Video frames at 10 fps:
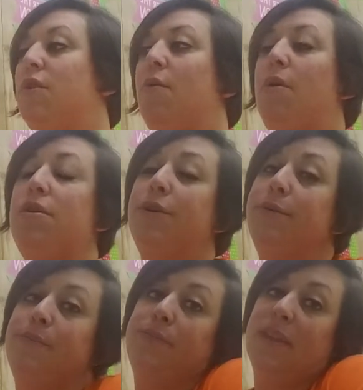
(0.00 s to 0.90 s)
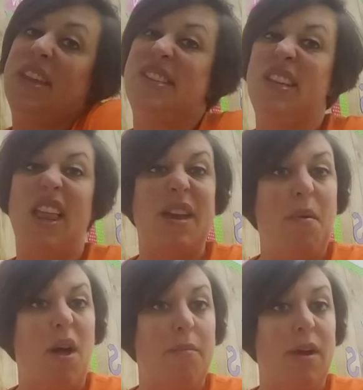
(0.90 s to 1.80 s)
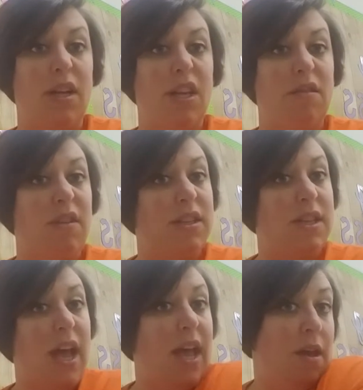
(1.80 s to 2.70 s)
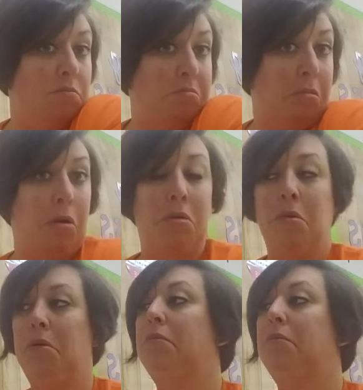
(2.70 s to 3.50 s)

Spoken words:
I wonder, is he like Paul Bunyan, this guy? I don't know.